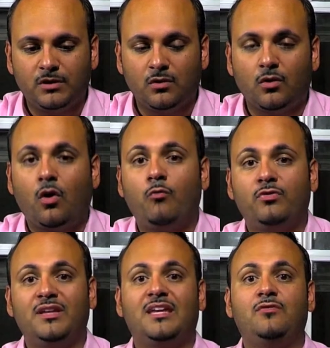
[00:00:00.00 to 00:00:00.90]

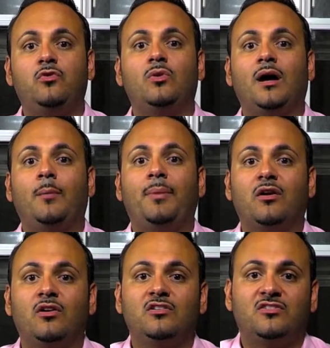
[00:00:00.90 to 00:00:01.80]
hopefully give you a better
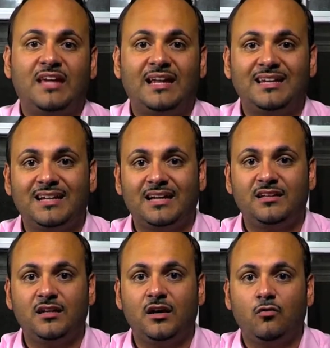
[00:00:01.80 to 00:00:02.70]
understanding and
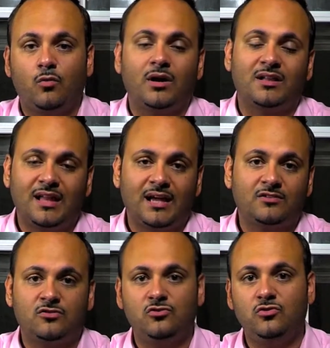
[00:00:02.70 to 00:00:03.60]
idea of what
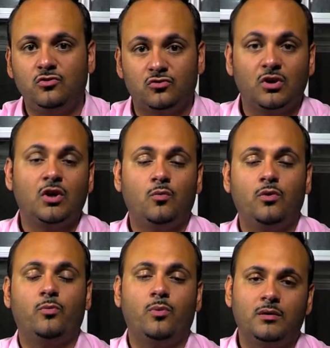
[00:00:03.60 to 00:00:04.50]
glass to use
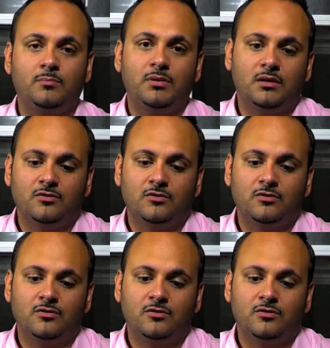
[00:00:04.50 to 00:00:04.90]
with what beer.